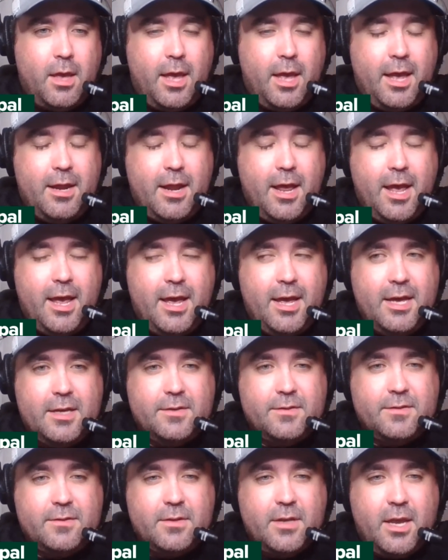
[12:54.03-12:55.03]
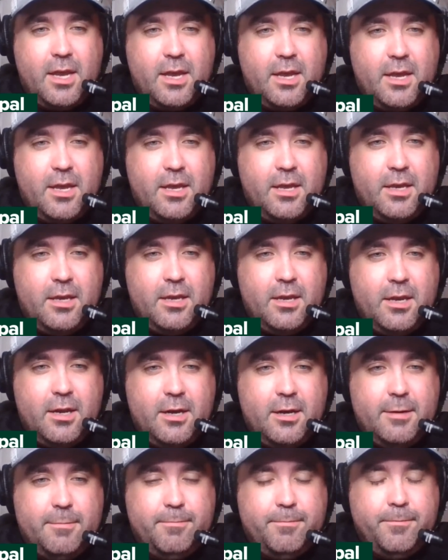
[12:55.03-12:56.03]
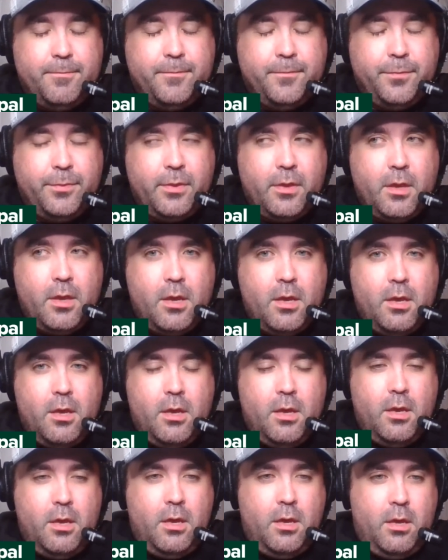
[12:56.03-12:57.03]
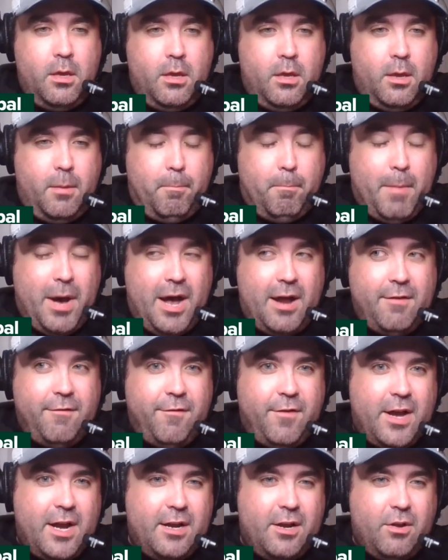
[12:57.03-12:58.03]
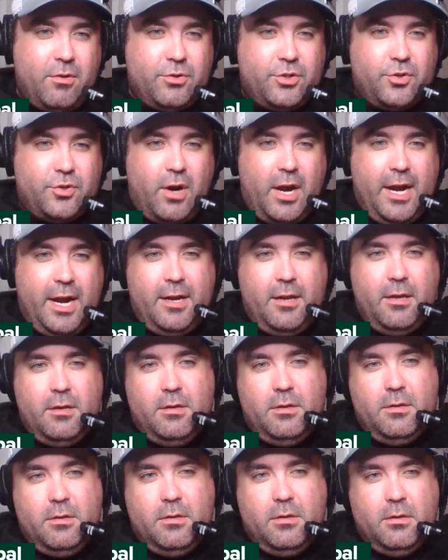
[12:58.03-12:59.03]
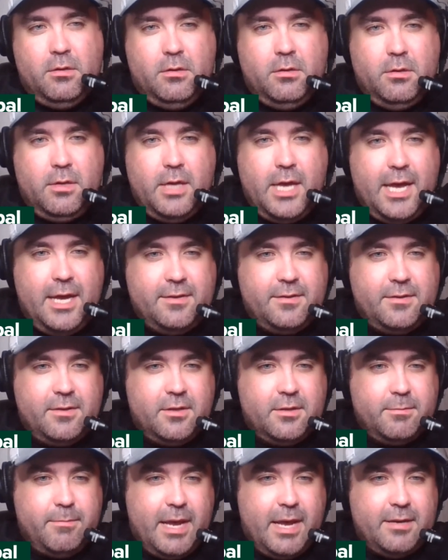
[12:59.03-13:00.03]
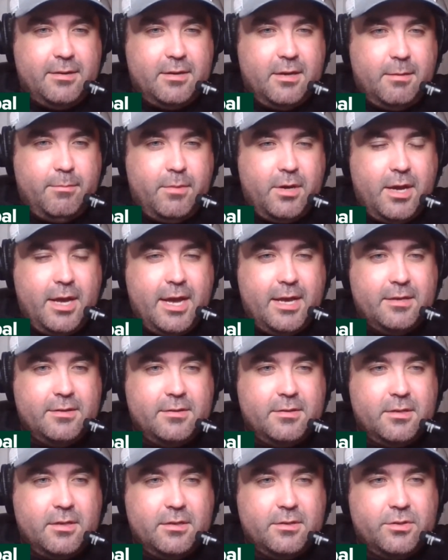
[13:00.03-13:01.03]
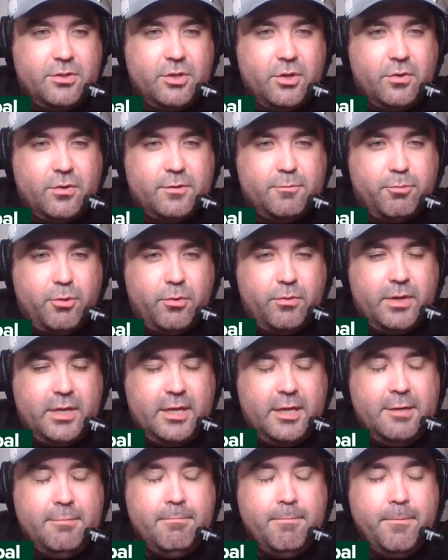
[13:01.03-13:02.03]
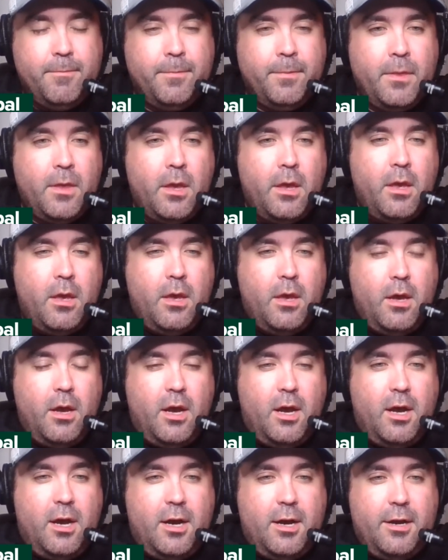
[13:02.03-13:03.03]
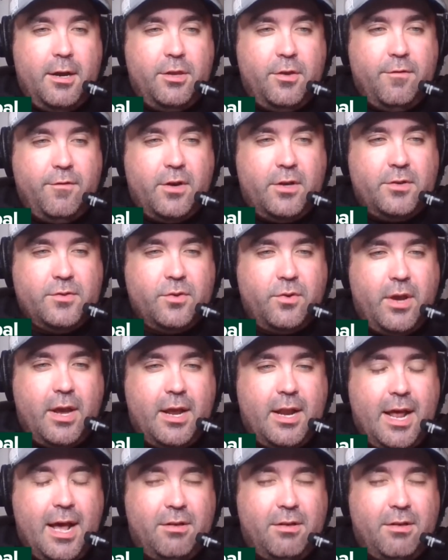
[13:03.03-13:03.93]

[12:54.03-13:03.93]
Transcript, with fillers: and has a um, modified no trade, as does Matt Dumba, as does Jonas Brodin. Uh, you've also got